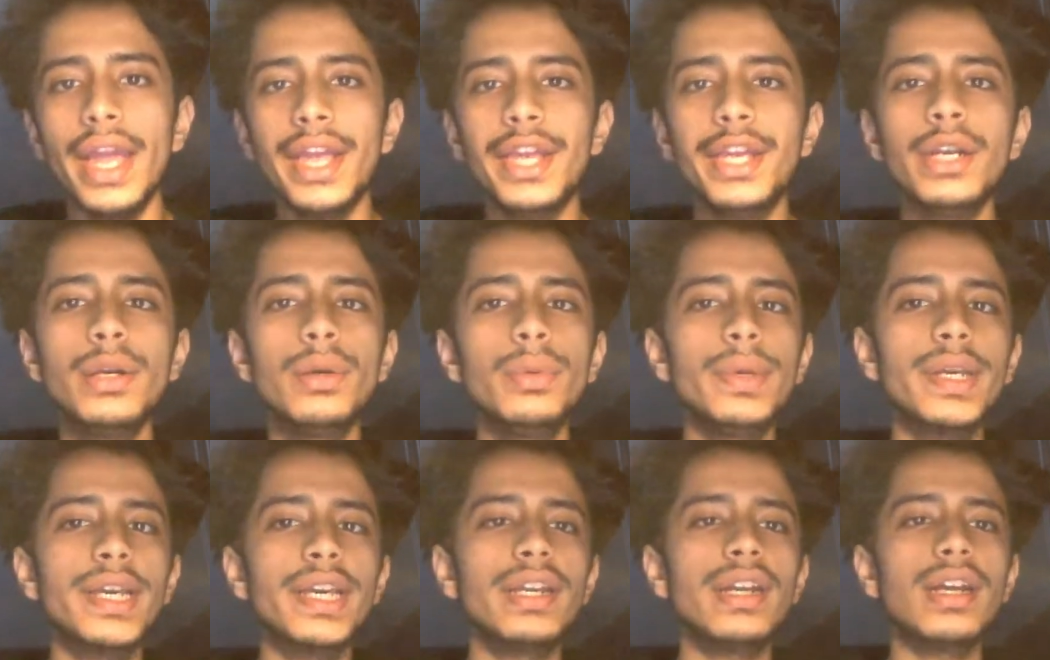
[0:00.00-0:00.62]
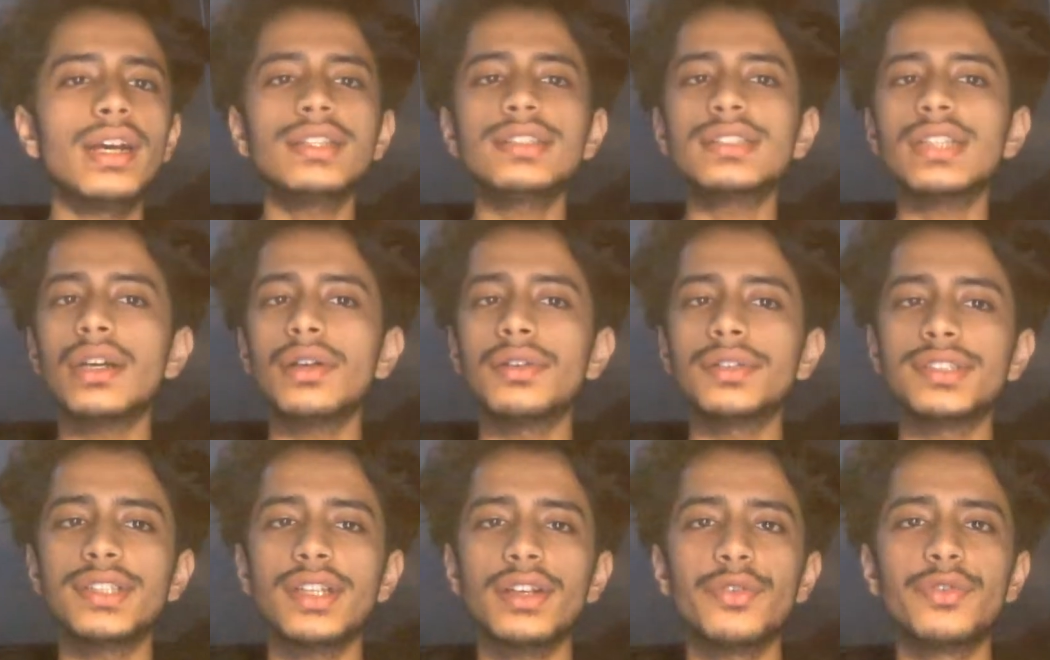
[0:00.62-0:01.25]
Here we can ask
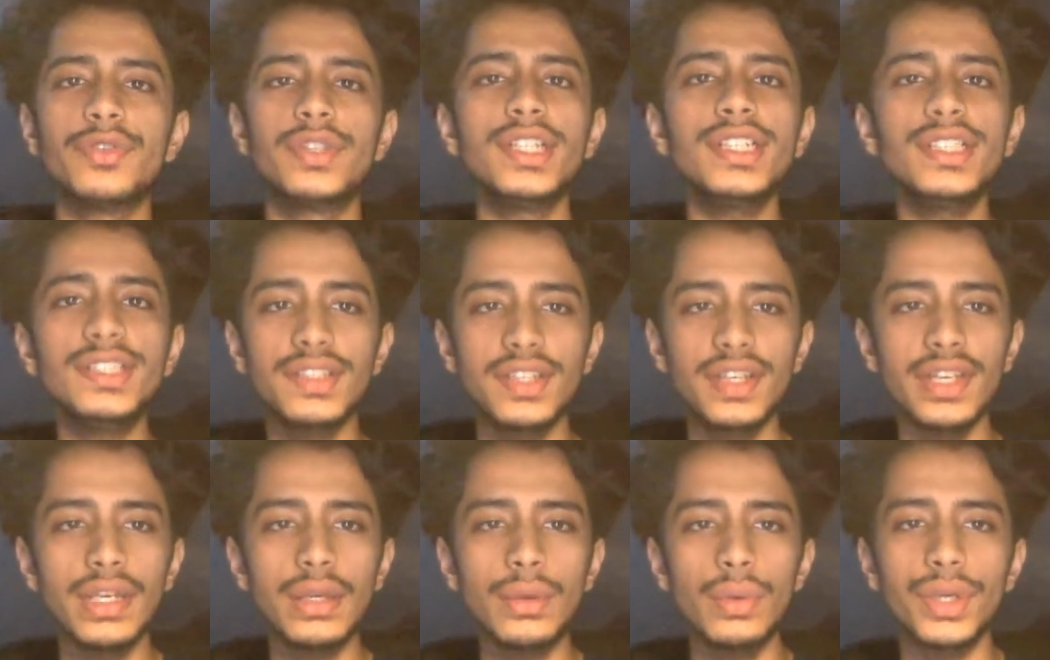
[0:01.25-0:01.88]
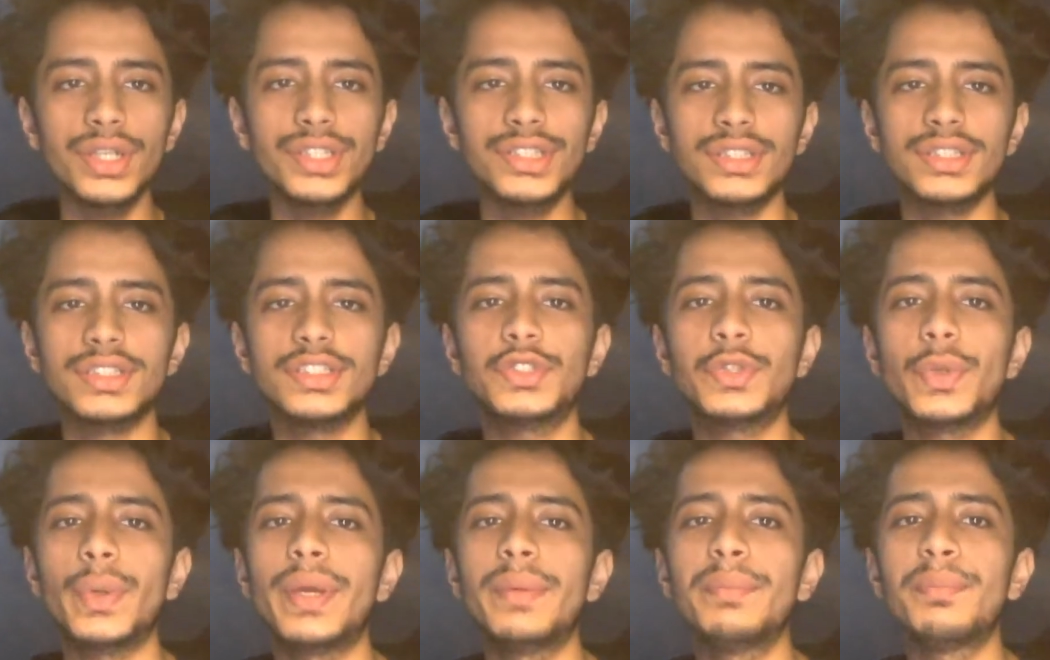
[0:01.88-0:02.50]
ourselves these three
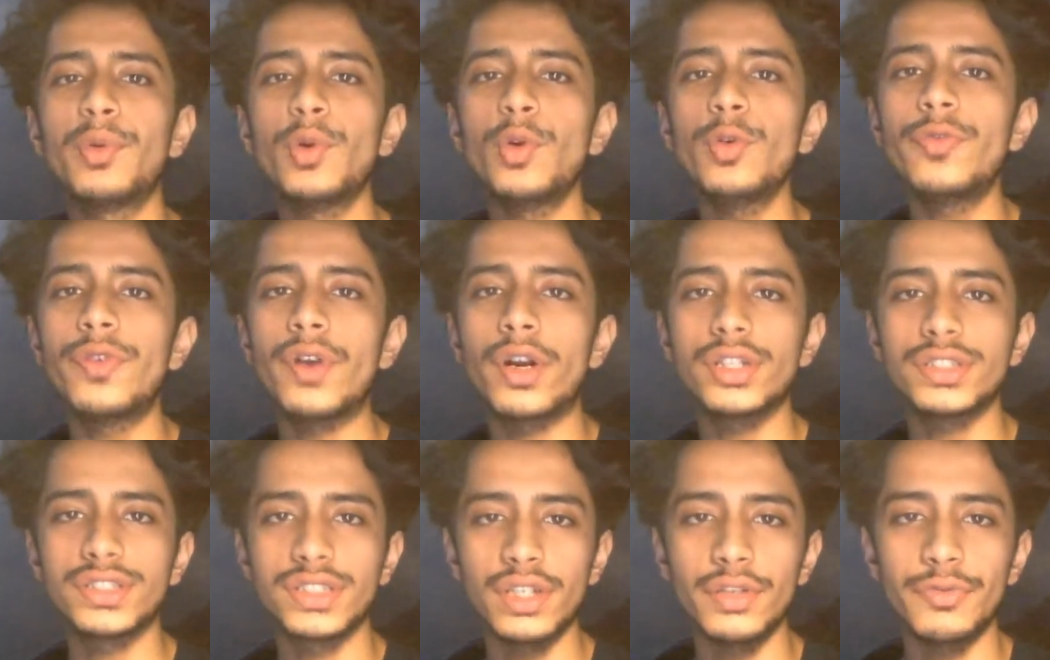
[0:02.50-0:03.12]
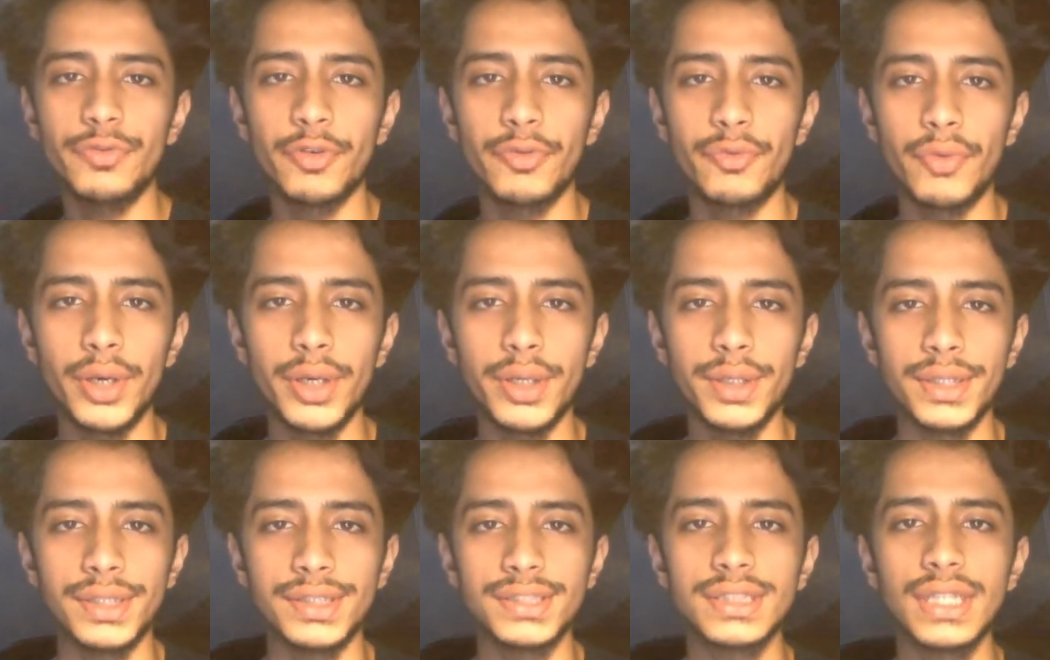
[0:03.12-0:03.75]
questions to improve our self
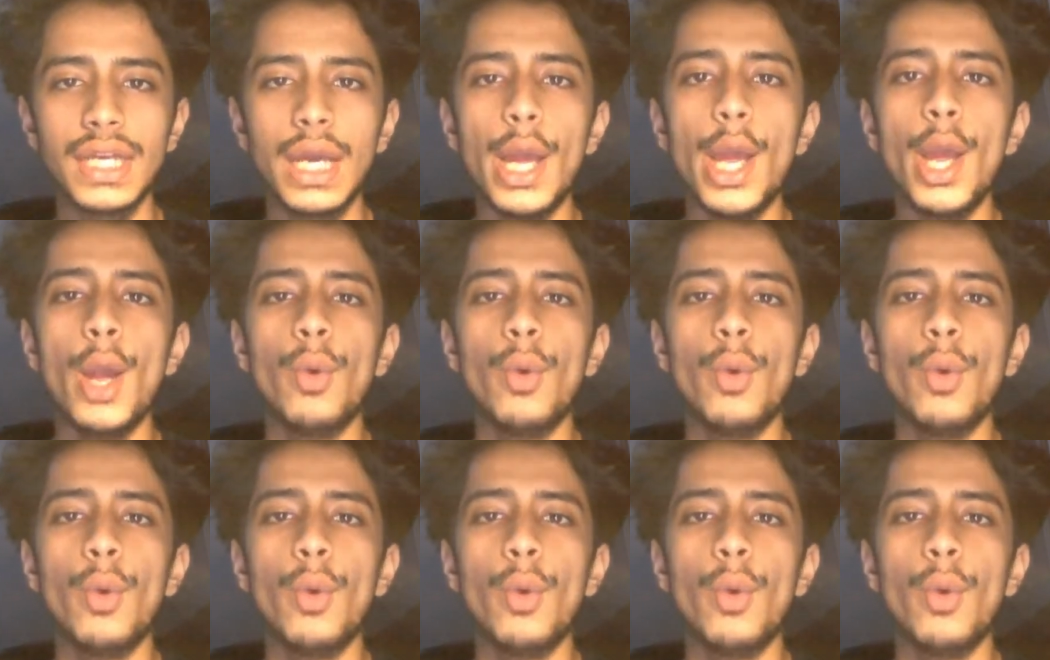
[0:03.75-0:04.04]
awareness.